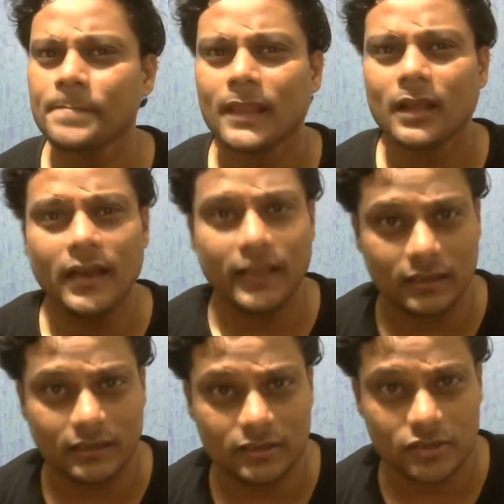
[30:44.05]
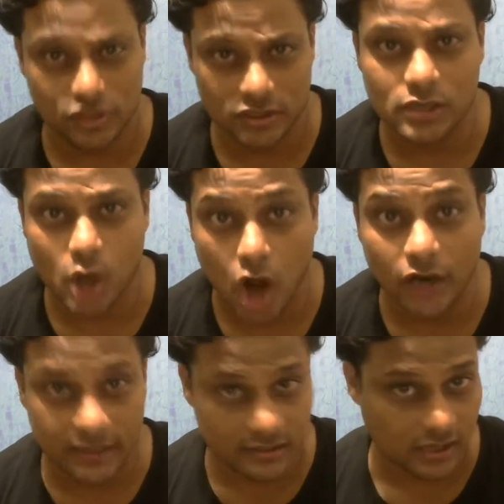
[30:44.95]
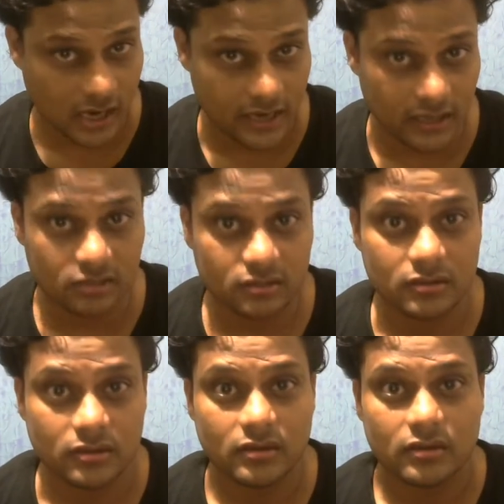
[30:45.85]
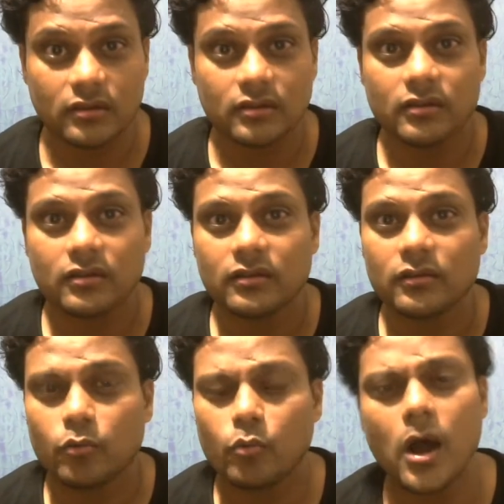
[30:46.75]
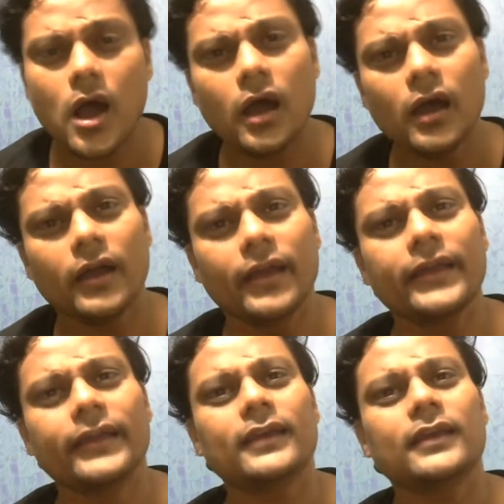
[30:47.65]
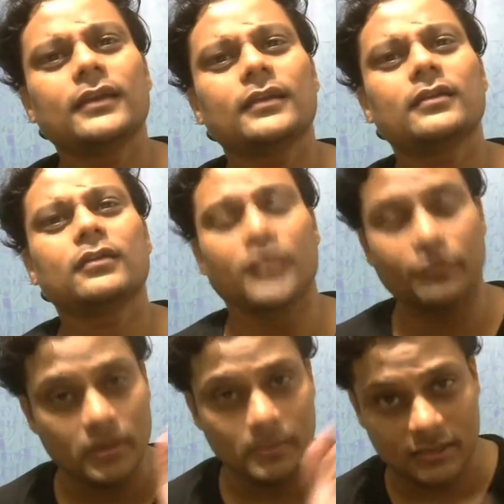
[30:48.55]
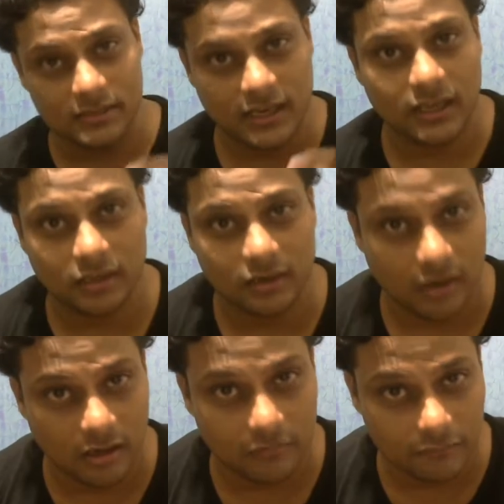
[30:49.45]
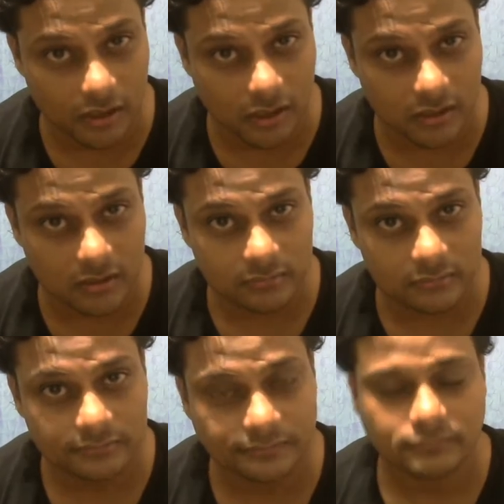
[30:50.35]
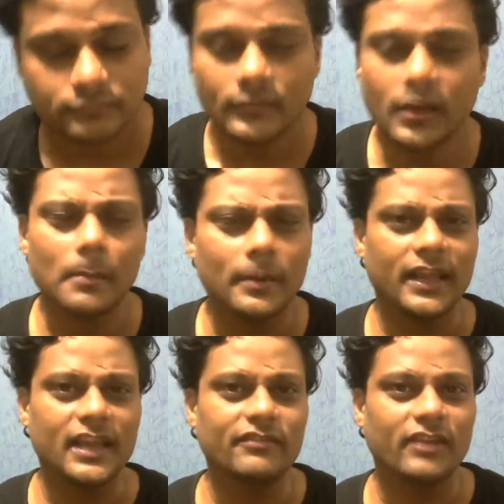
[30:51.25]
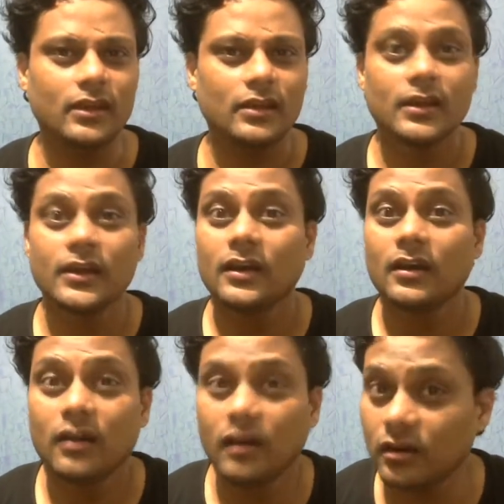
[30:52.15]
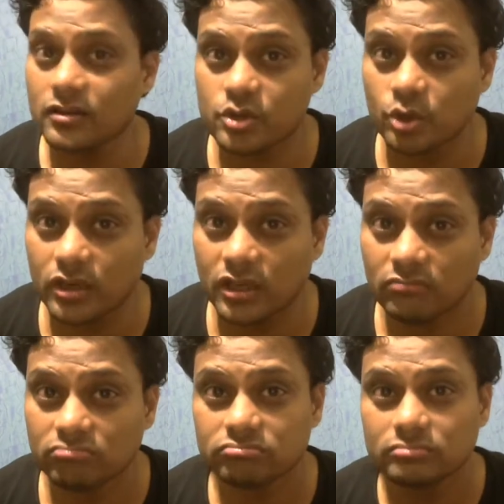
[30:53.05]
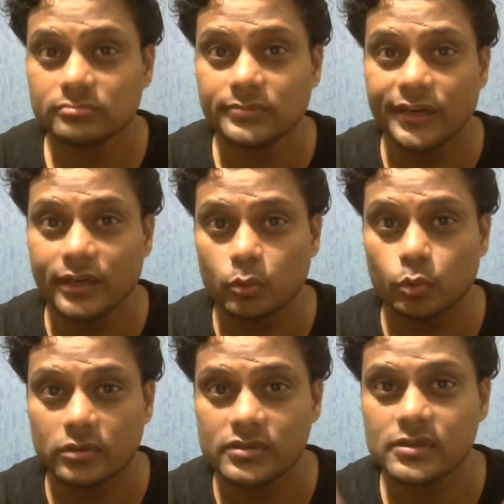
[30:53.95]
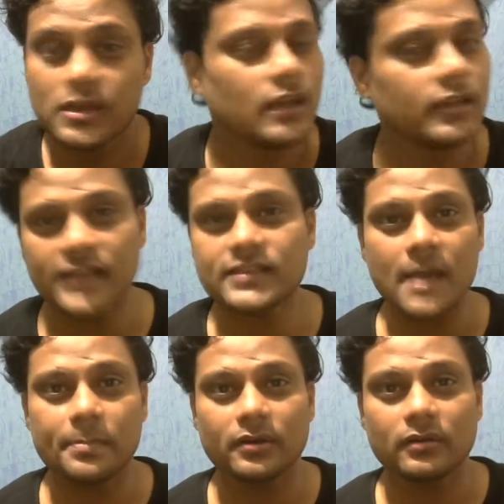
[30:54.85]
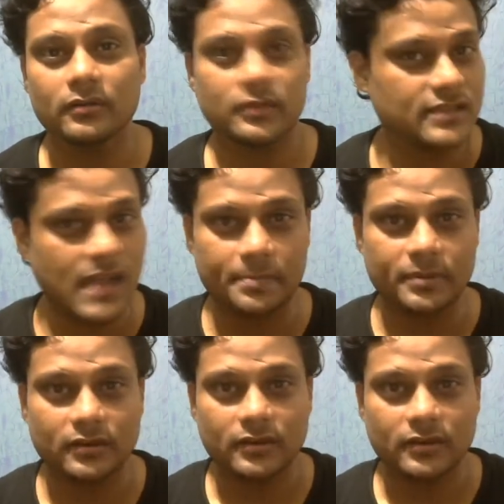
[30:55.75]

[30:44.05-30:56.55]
Like, she is a goddess, right? Why? Even mistake in her work. But anyway, her story, her rules. That's happened. That's happened.